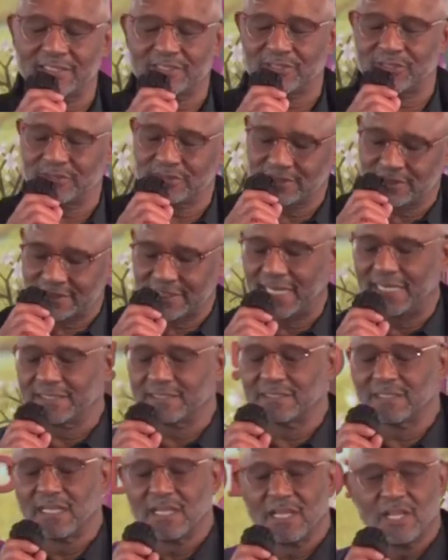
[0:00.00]
Satan,
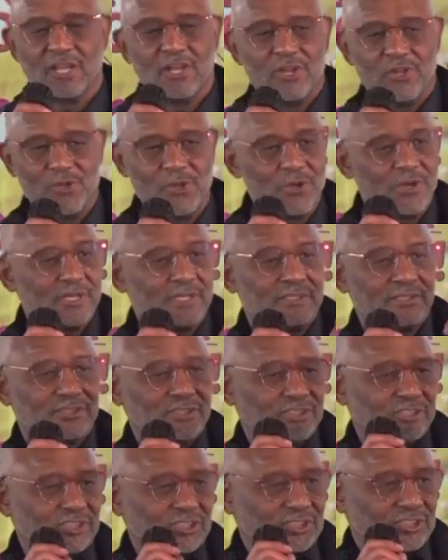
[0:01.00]
you can
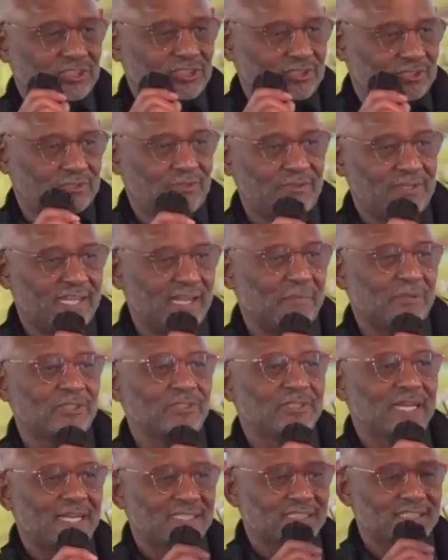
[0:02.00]
do everything, but do not
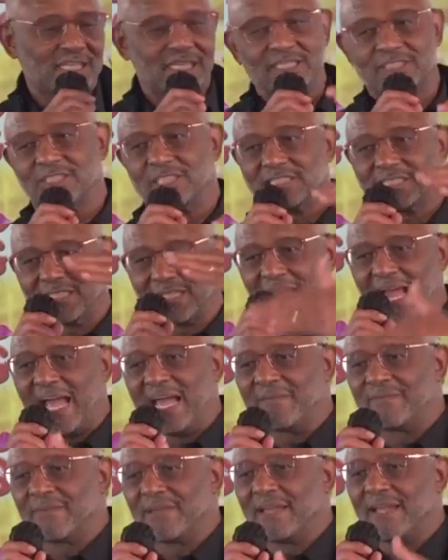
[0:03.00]
touch his life.
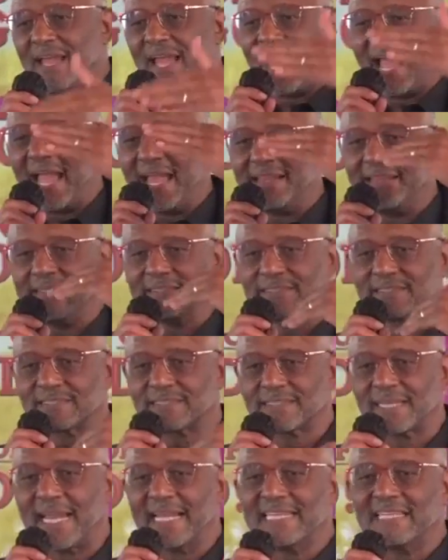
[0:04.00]
And then Satan
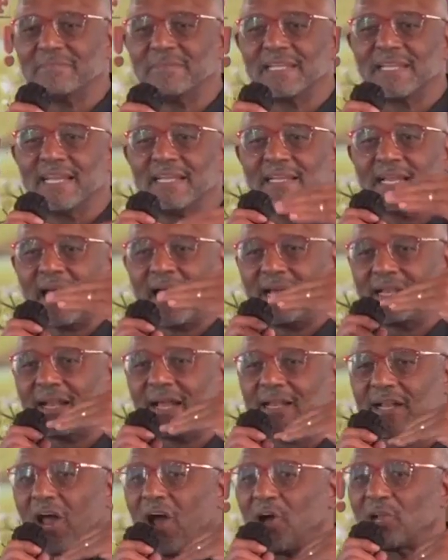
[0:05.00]
began an
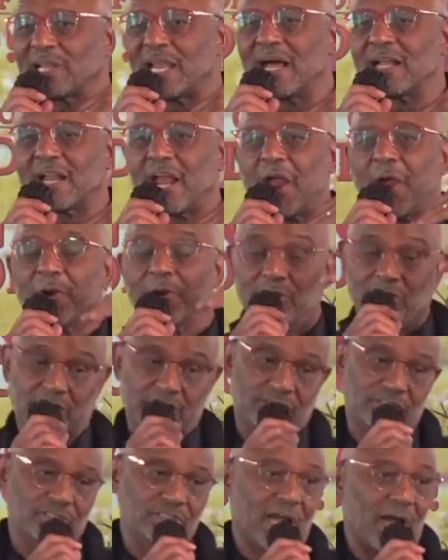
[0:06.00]
all-out aerial
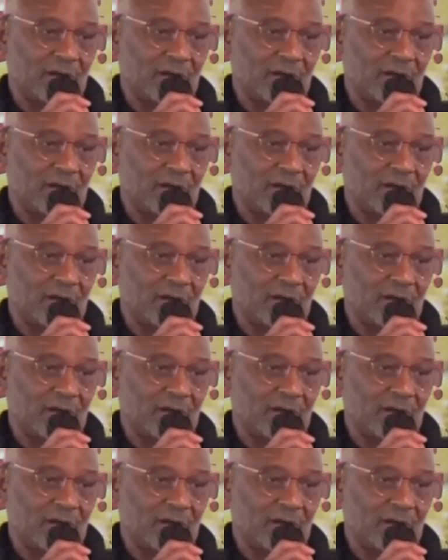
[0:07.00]
assault